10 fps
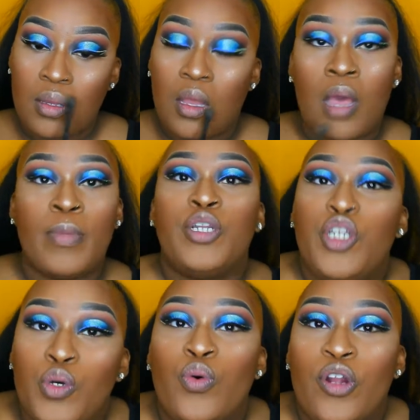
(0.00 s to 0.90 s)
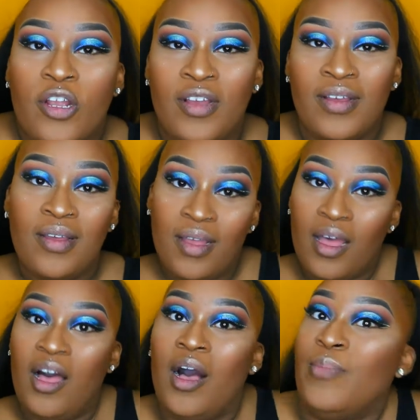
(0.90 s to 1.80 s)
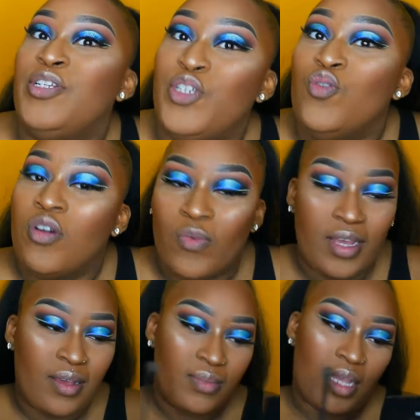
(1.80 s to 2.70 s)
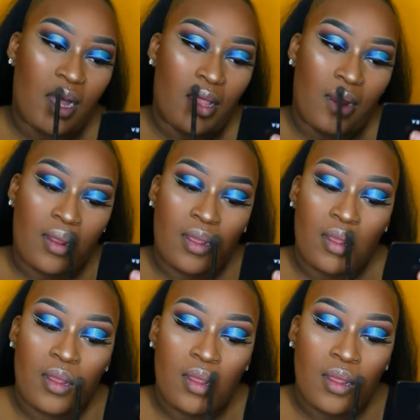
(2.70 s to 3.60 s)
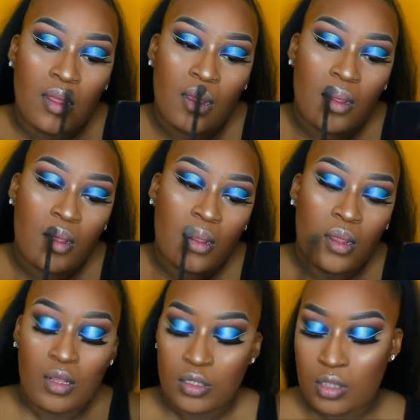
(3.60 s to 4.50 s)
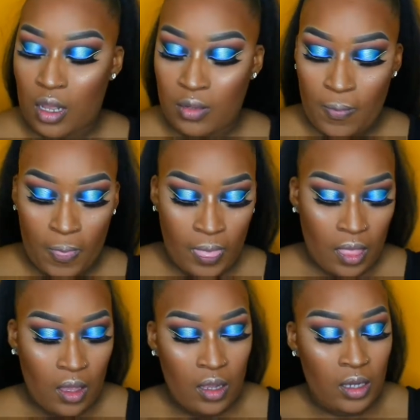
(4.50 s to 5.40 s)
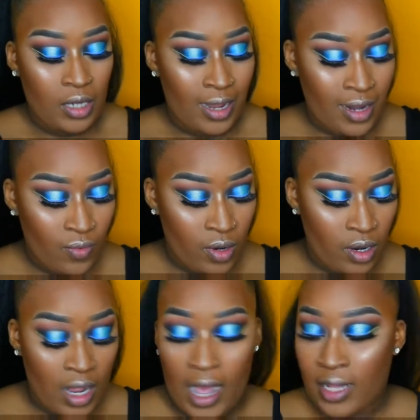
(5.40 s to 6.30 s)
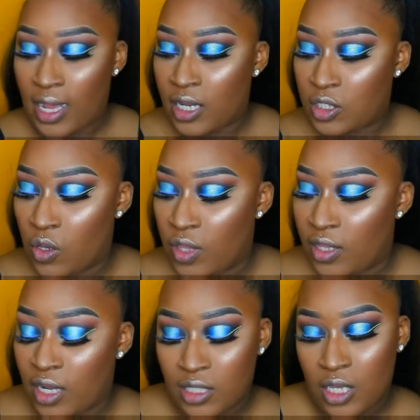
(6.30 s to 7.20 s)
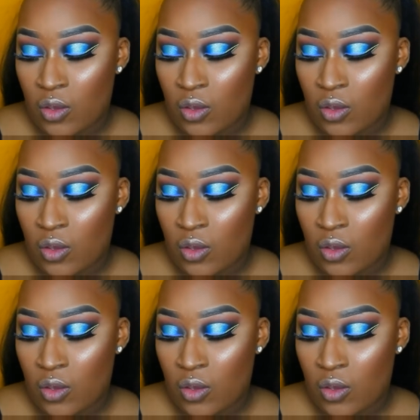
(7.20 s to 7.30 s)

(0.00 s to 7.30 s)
I'm a doer. I'm a doer when it comes to highlighting. So, now that we're highlighted so that they can see